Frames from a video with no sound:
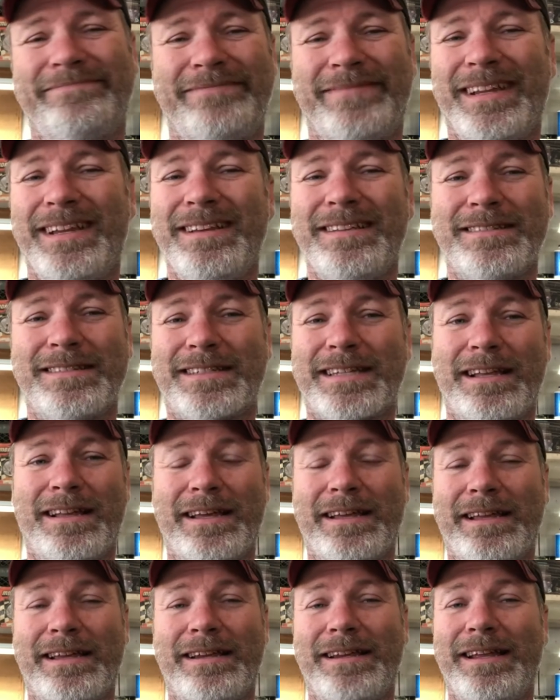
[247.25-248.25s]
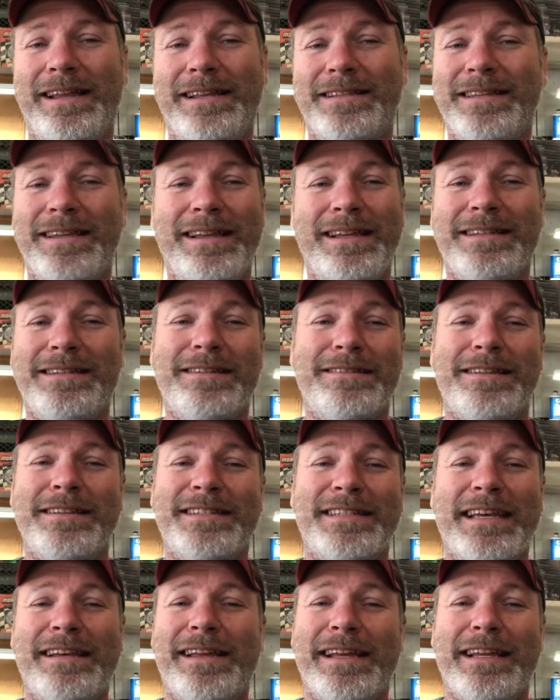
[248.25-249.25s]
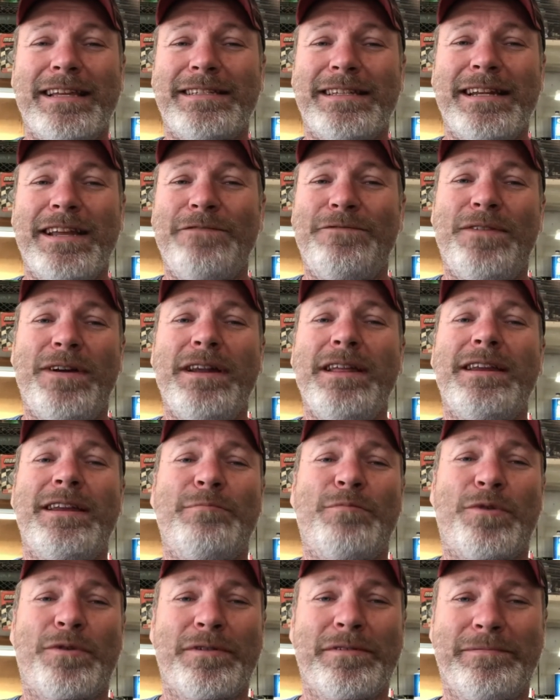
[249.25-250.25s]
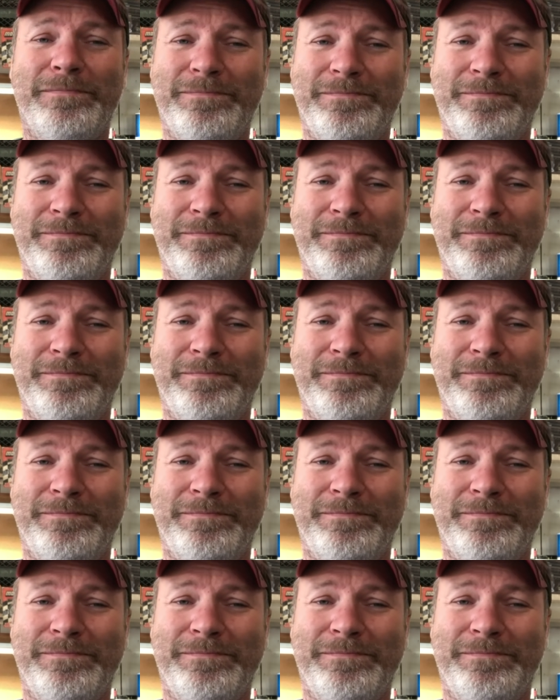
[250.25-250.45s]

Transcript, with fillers: It doesn't sound like it, it's, it just doesn't sound like it's any fun anymore.